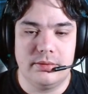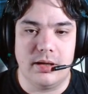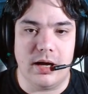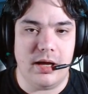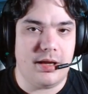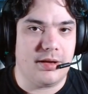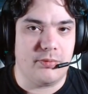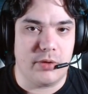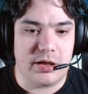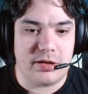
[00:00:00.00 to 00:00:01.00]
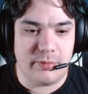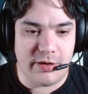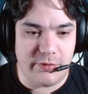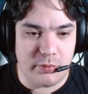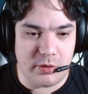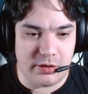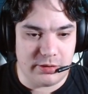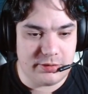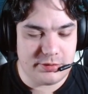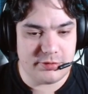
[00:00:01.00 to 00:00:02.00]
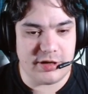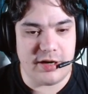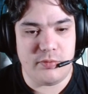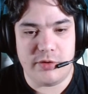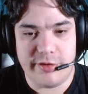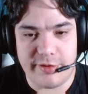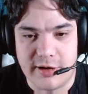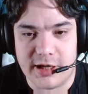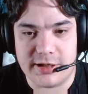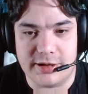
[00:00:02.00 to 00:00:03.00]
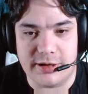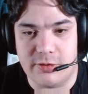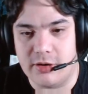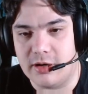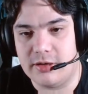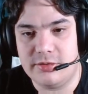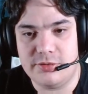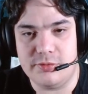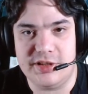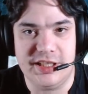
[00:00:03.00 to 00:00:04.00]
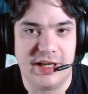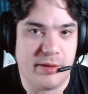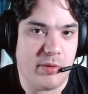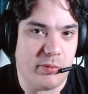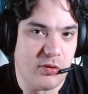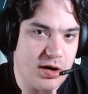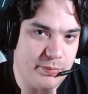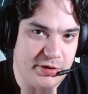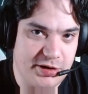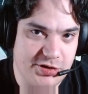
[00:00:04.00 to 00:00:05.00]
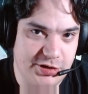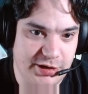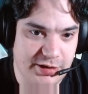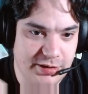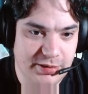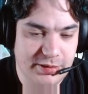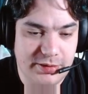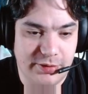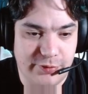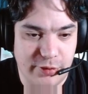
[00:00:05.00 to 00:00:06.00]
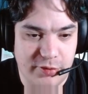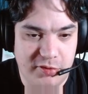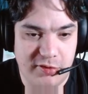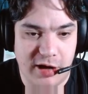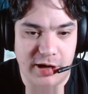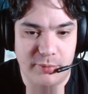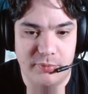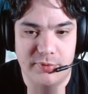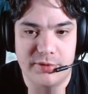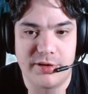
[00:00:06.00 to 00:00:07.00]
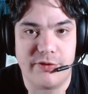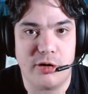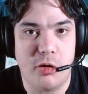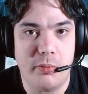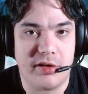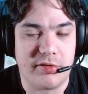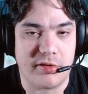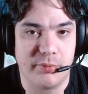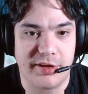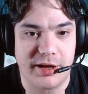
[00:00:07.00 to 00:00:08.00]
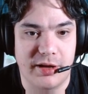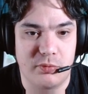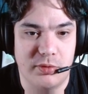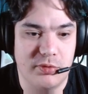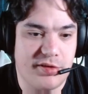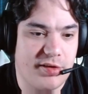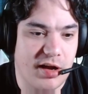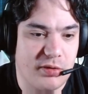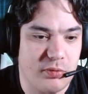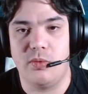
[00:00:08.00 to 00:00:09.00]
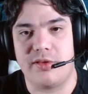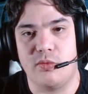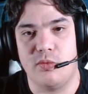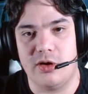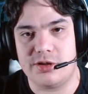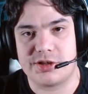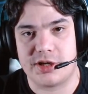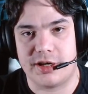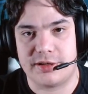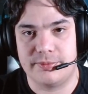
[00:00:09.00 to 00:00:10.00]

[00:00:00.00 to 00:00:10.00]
Hi and welcome everyone. Today we start in our 2D MMORPG the first time developing something, and we will start with the world chat.